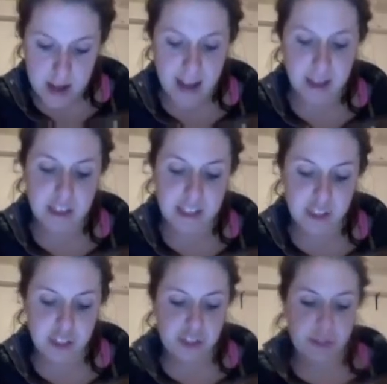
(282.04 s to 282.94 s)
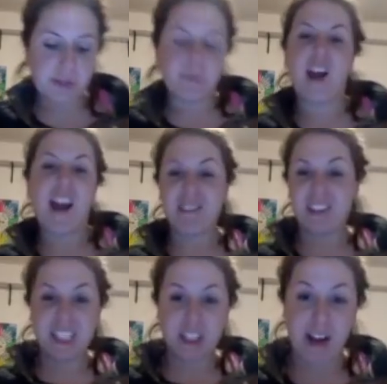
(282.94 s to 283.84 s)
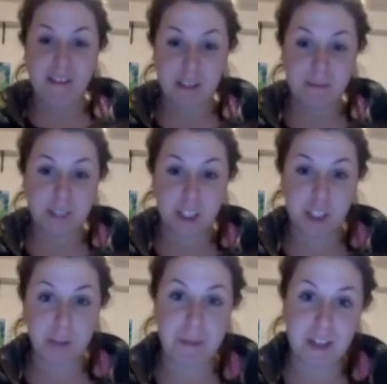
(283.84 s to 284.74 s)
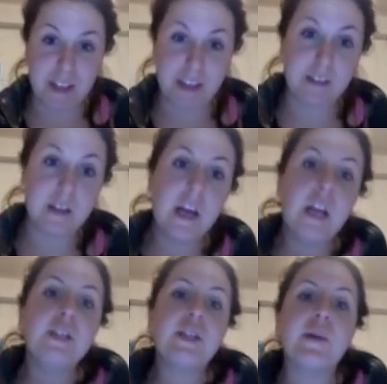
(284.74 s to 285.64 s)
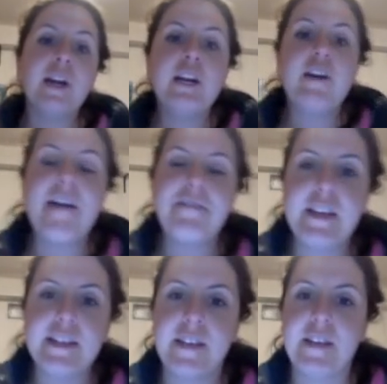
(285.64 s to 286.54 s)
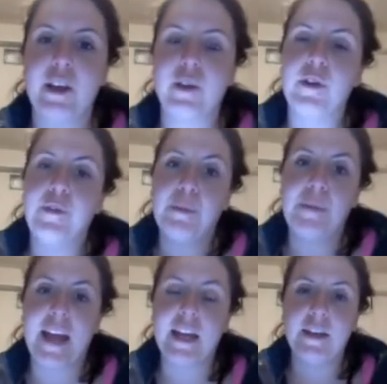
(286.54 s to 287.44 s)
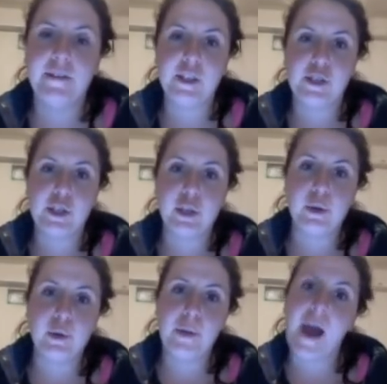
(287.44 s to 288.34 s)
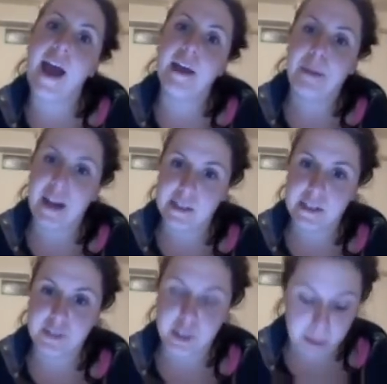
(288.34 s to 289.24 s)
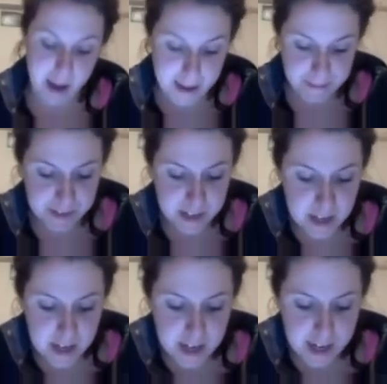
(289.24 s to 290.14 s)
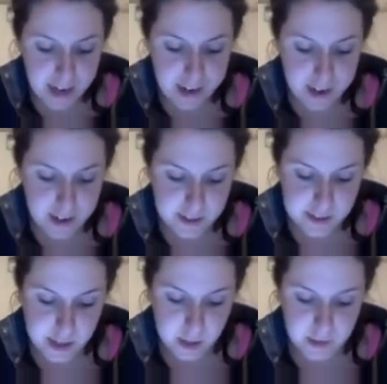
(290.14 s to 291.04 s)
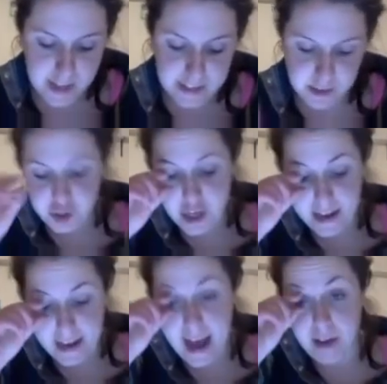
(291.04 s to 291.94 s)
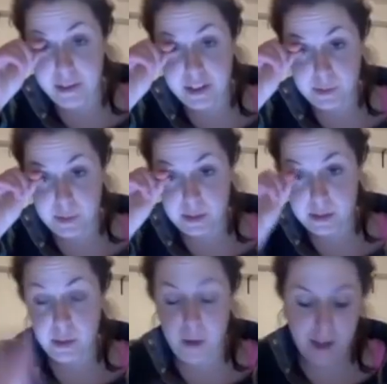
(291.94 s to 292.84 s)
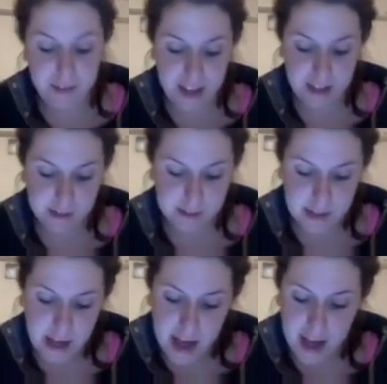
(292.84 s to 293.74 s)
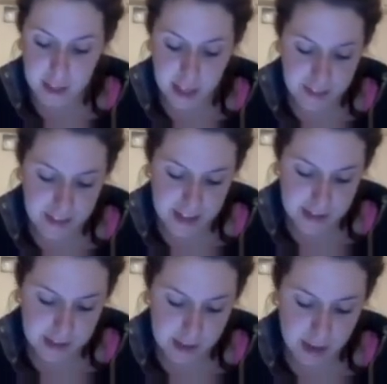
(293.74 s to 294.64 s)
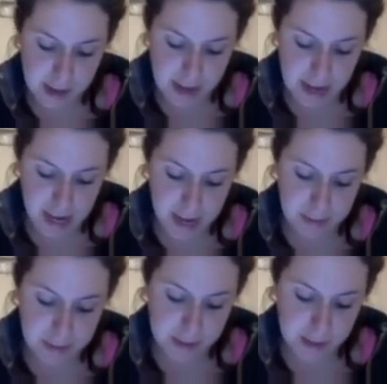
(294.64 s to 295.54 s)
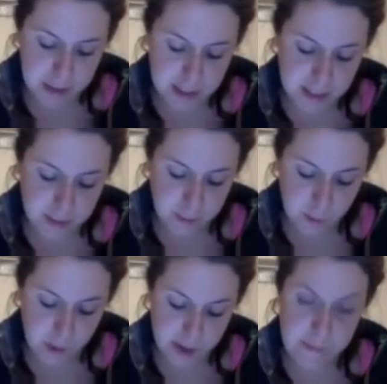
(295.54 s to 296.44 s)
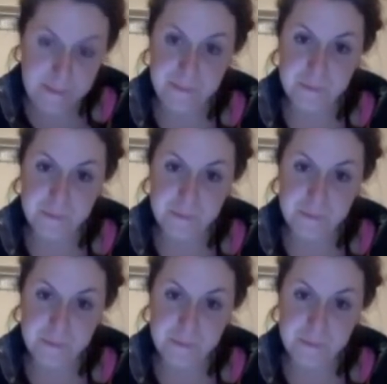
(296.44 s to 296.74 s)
Actually, let's just do some graphing. Let's graph some. Let's jump into this. So we're going to graph these on the interval from -2 pi to +2 pi. And so let's check out this one. So on this, I look at this. Okay, my amplitude is 4.